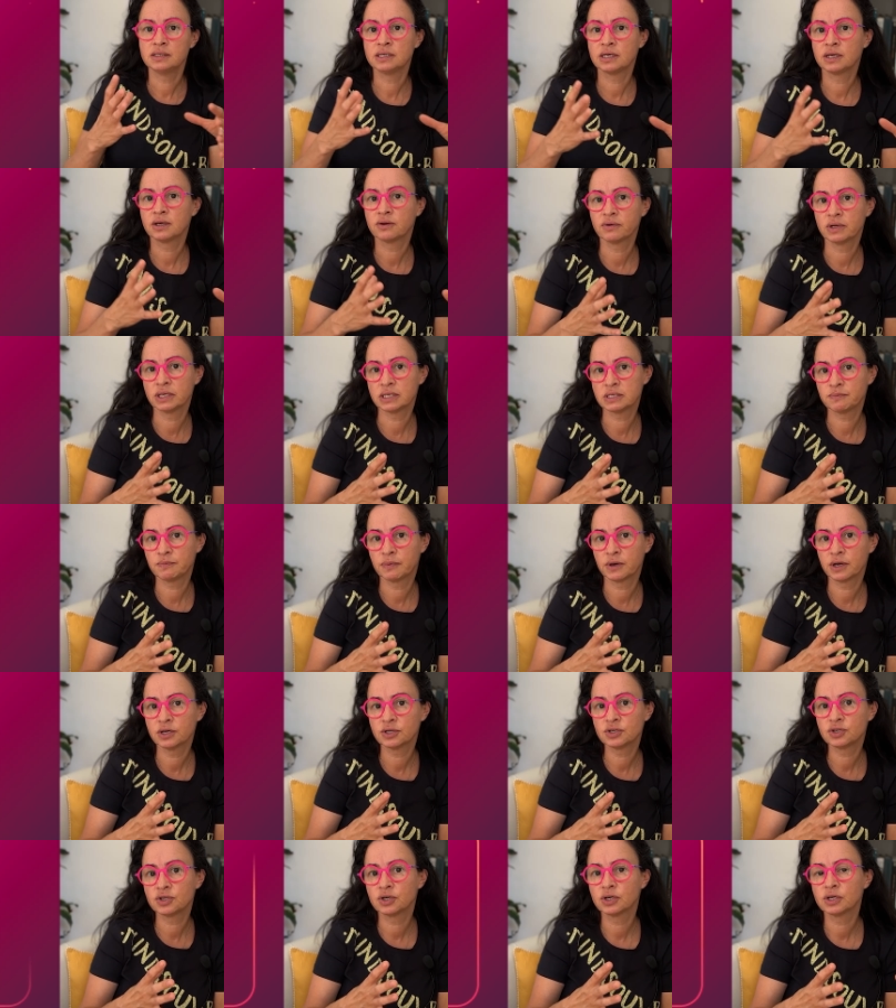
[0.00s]
decrease
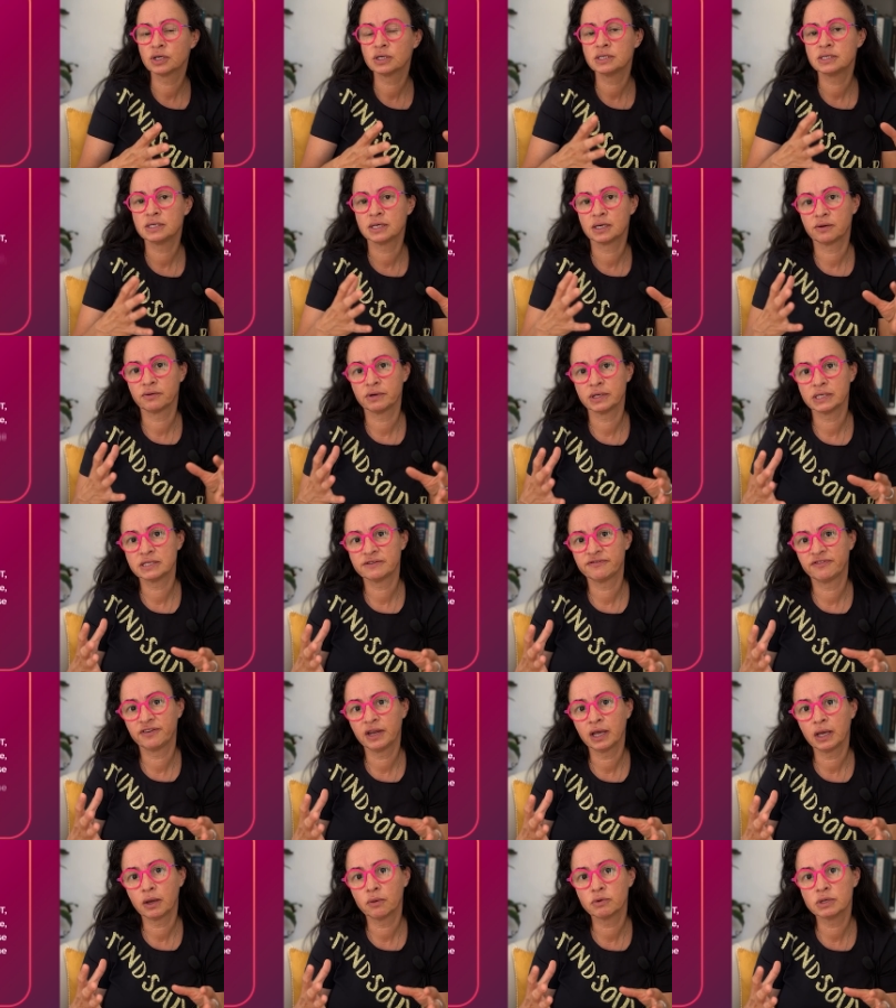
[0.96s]
pressure, decrease
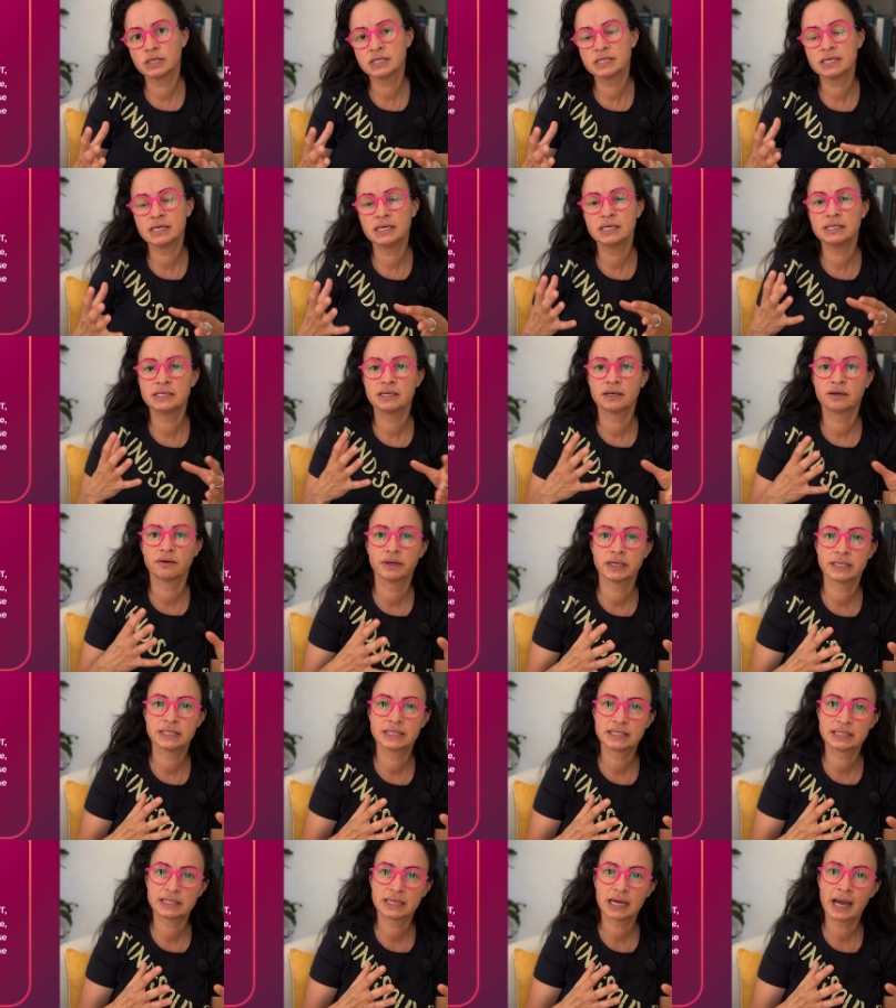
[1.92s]
frequency,
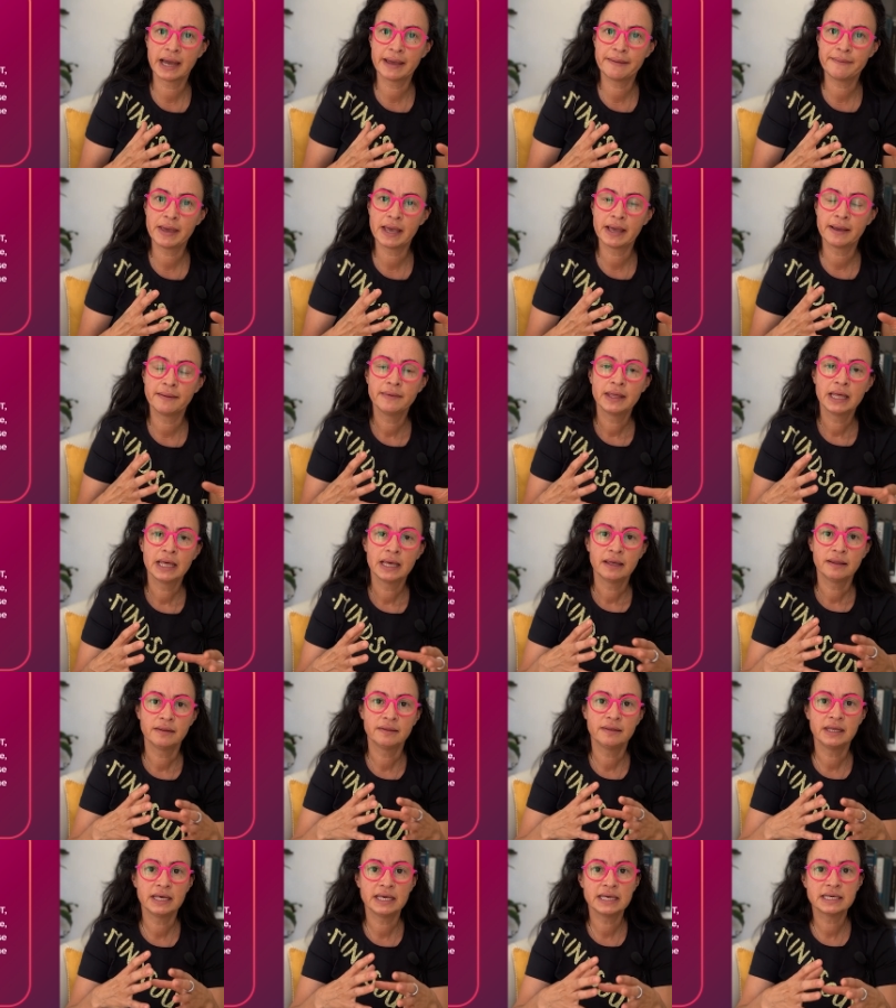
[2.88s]
decrease timing.
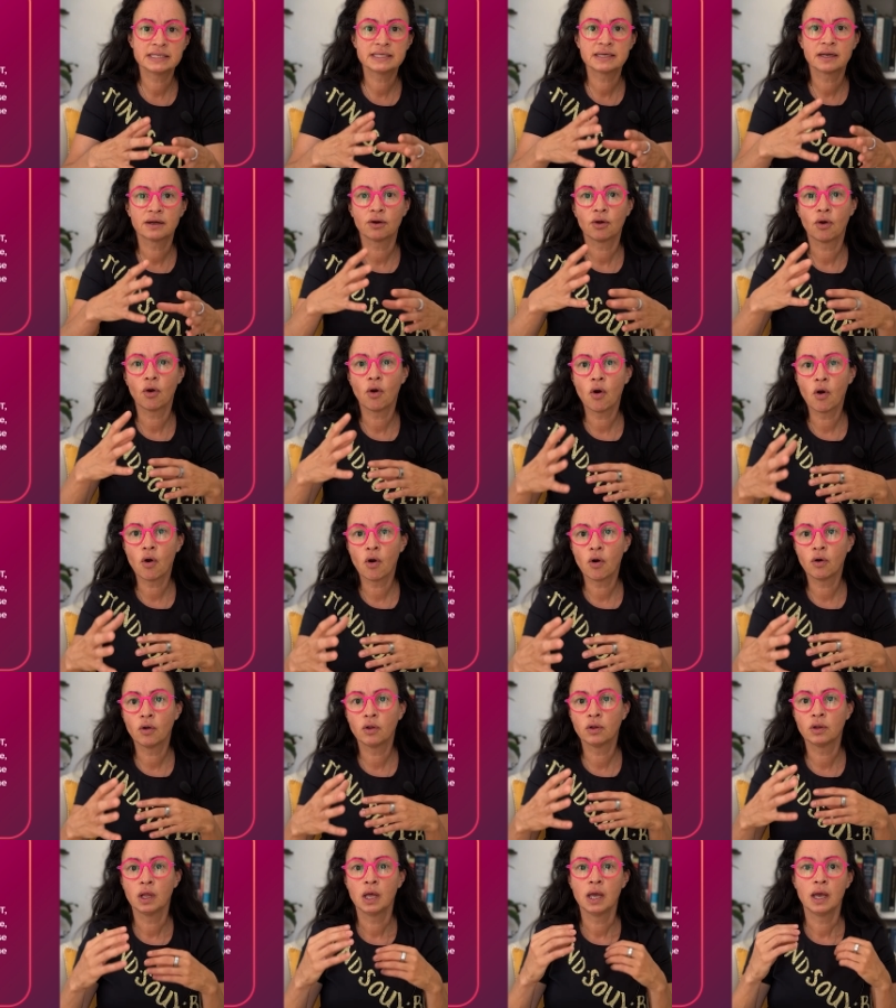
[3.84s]
These are
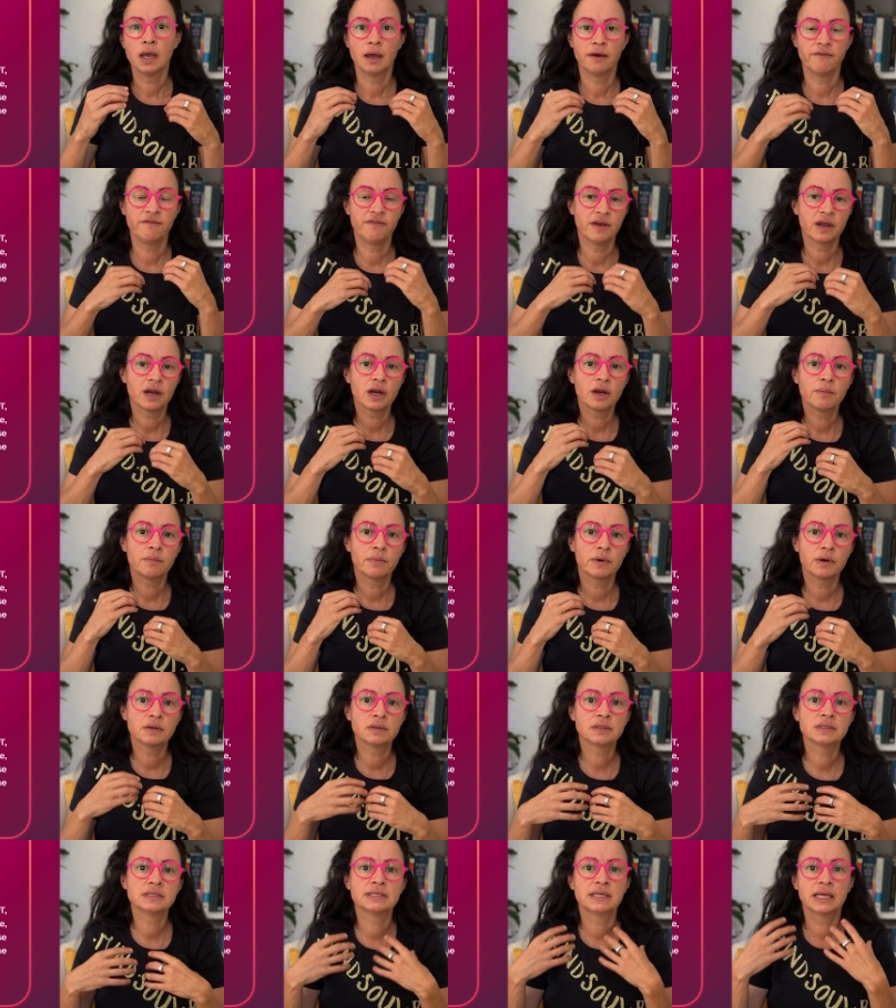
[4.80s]
all
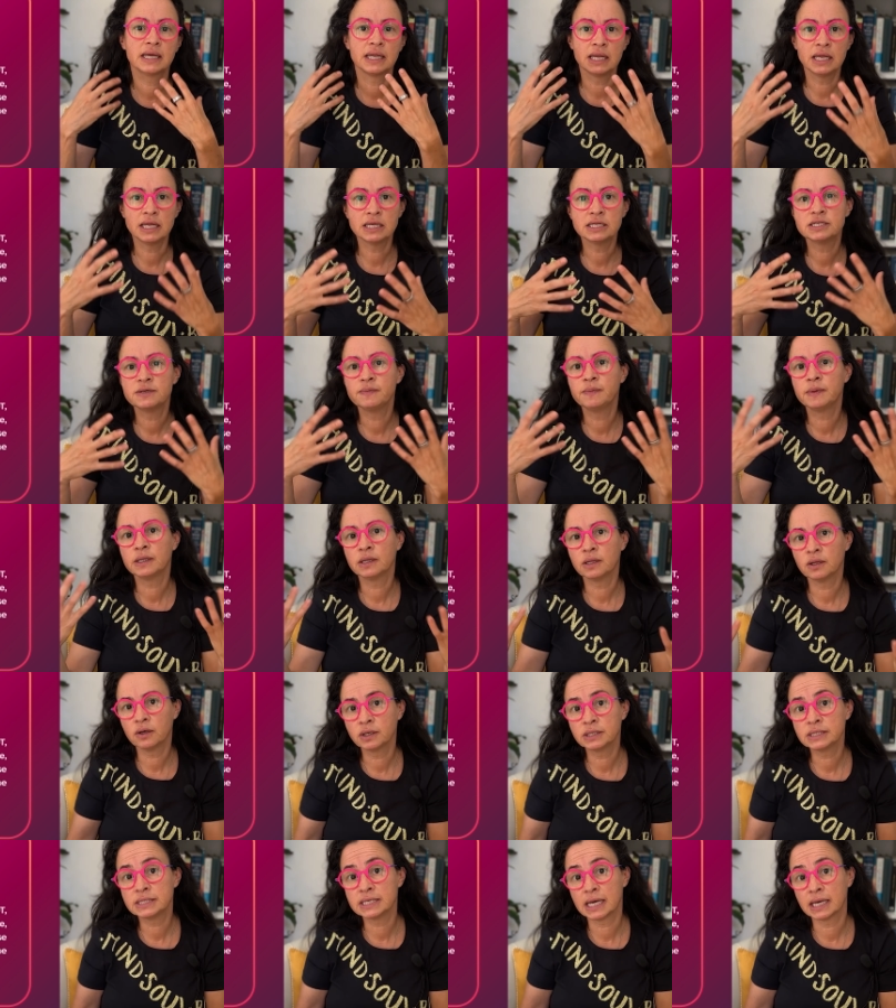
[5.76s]
variables that need to be
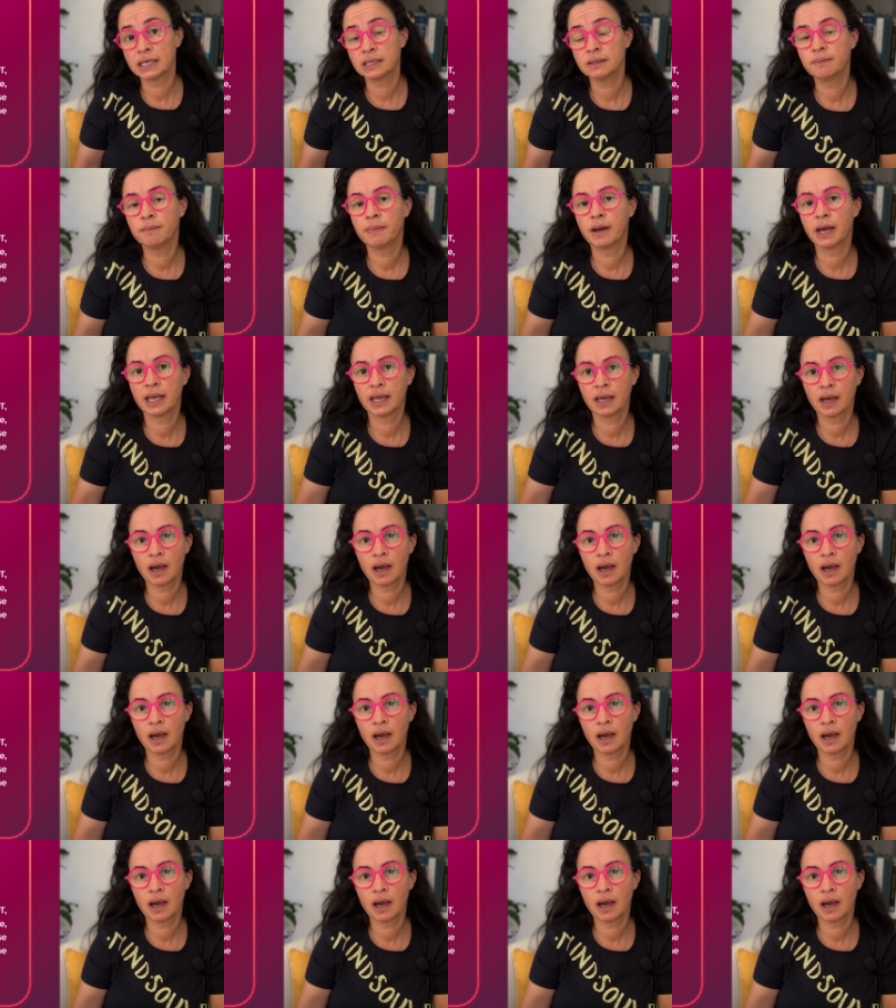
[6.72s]
looked at by a